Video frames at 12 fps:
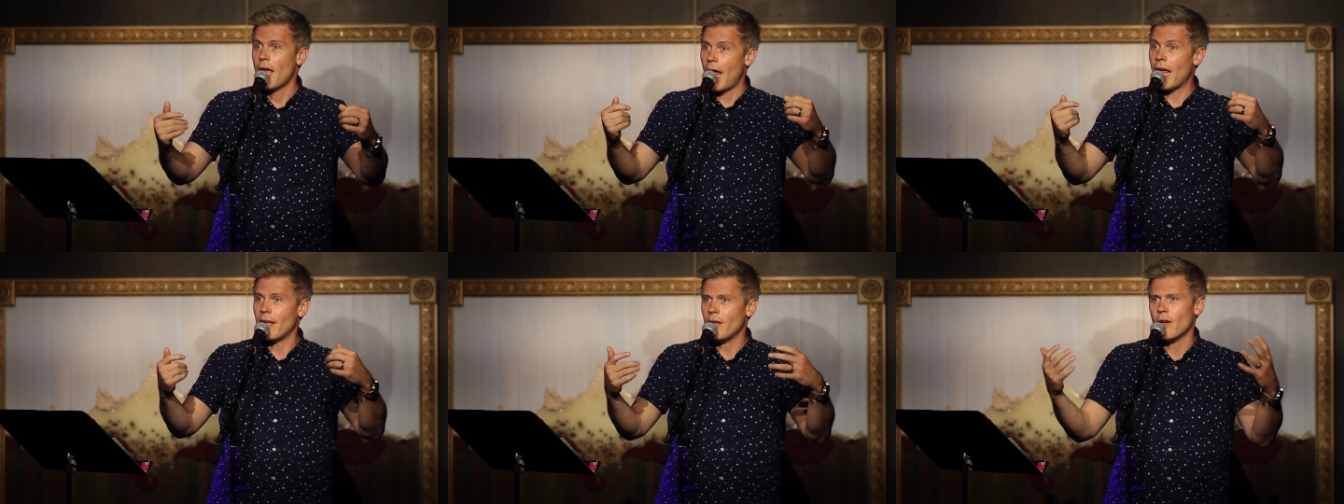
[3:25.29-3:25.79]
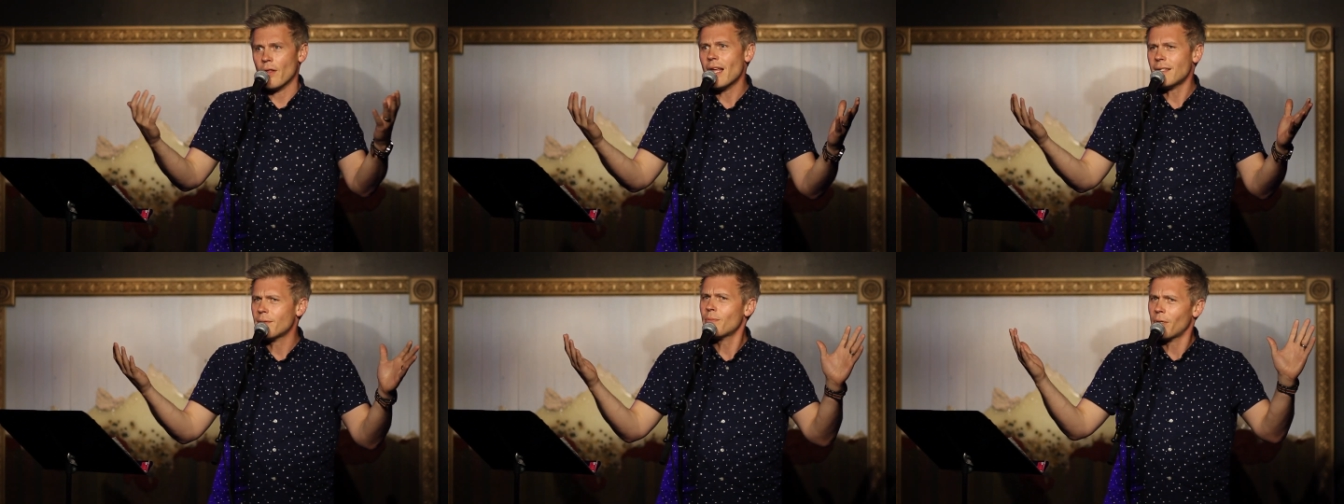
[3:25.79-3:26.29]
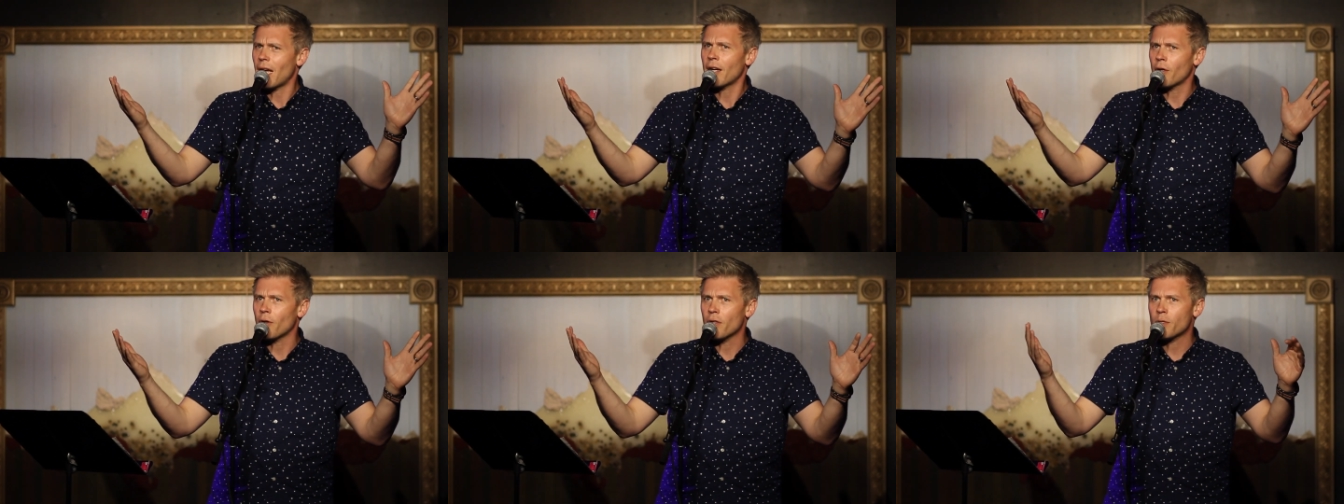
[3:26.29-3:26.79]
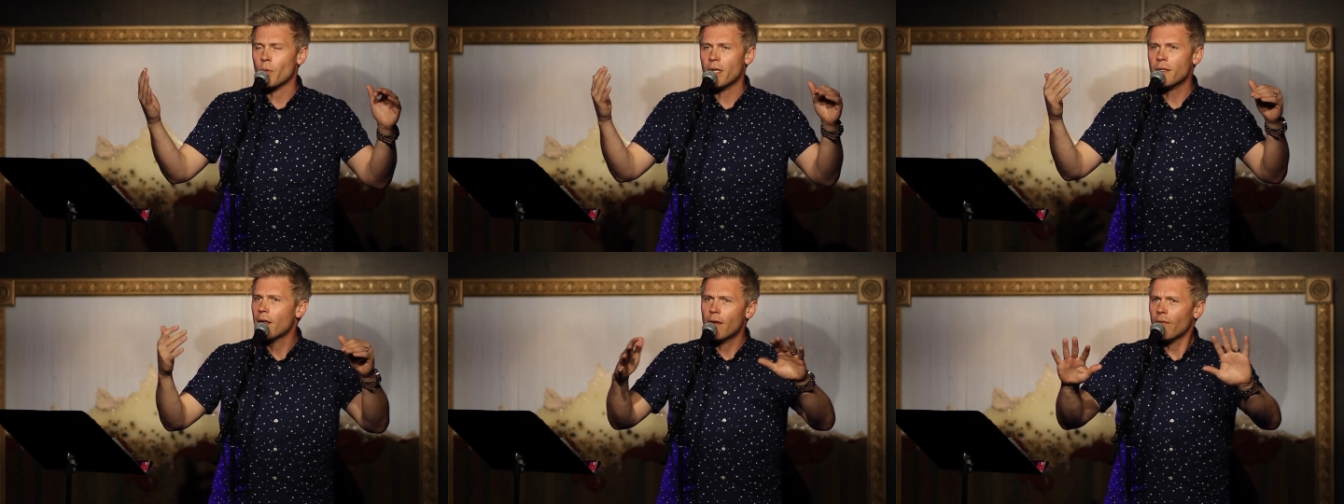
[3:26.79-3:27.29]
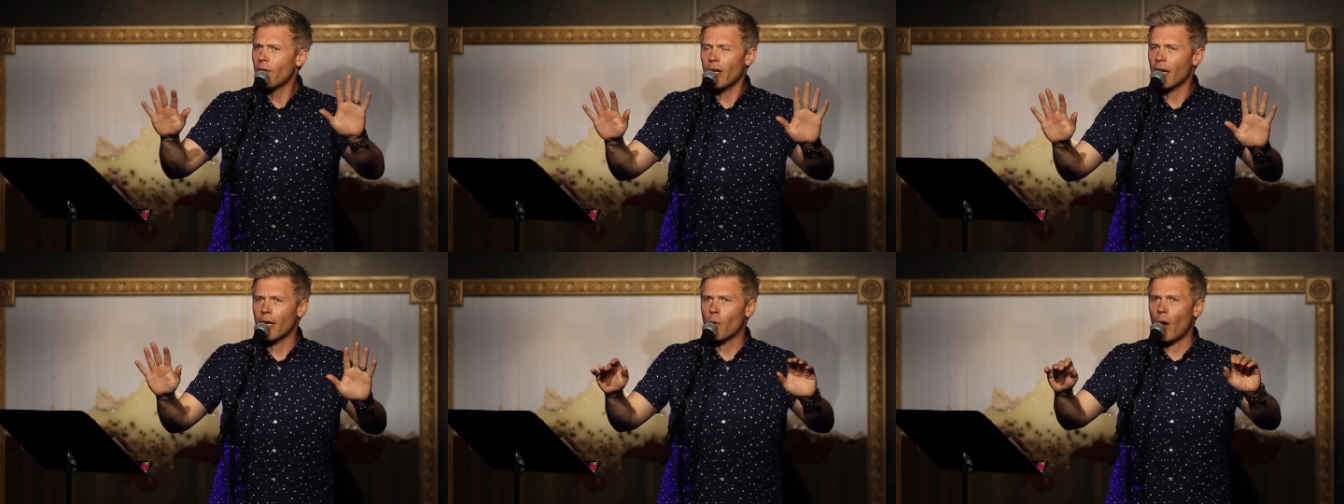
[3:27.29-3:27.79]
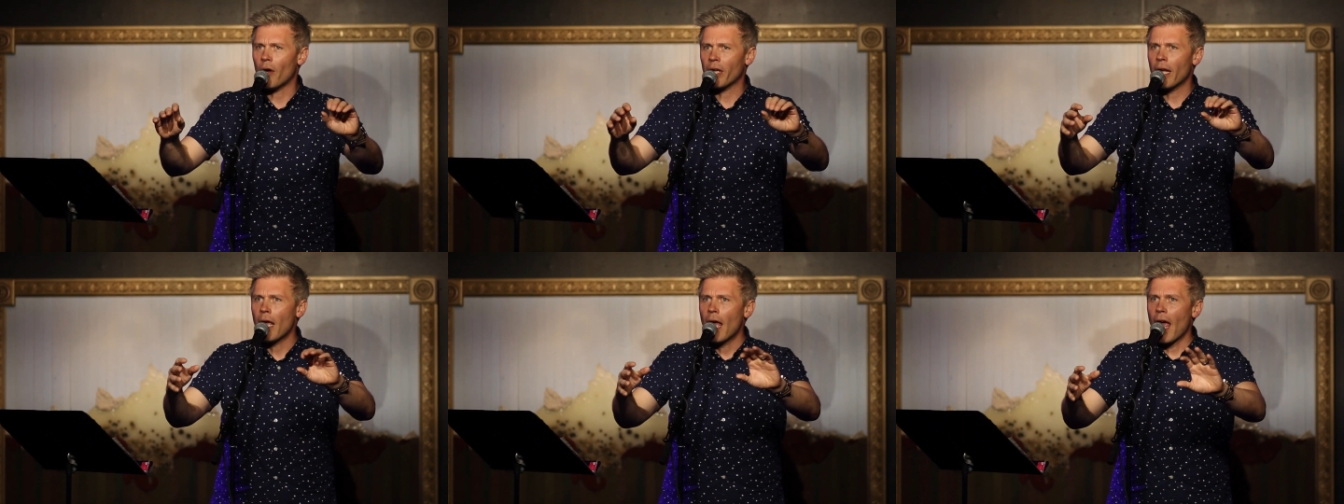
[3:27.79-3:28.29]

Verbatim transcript: And, you know, that's what kind of girl this was. Very high quality.